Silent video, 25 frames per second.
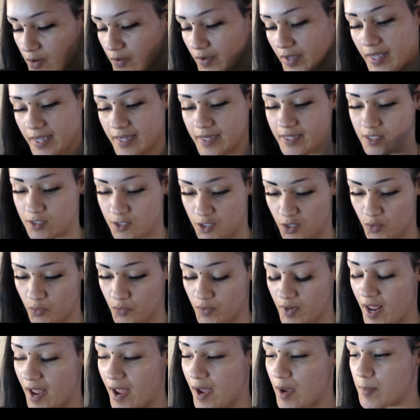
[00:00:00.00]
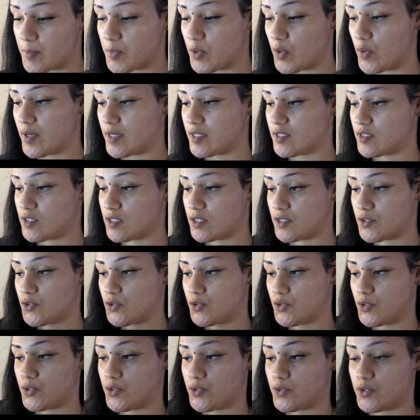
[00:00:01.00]
to start applying the
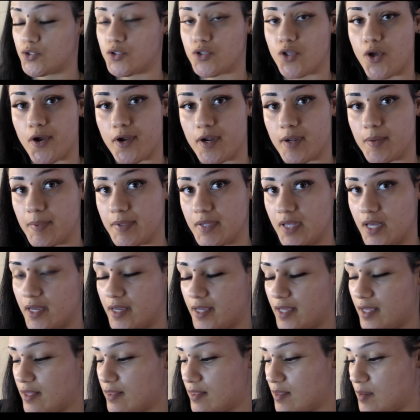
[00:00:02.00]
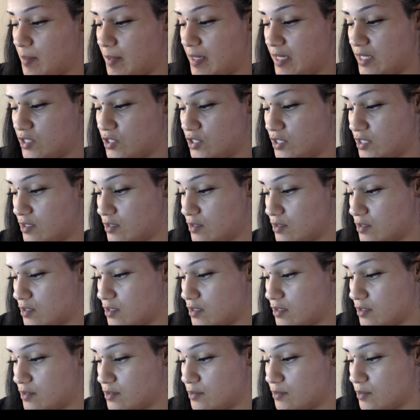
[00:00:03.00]
Bigen to
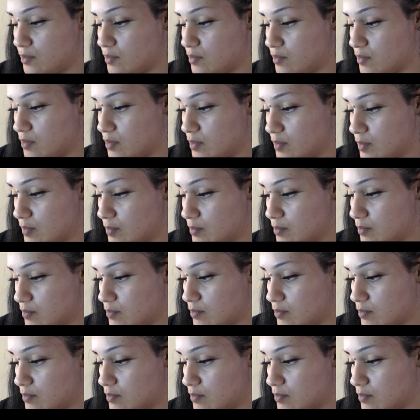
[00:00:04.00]
the right eyebrow.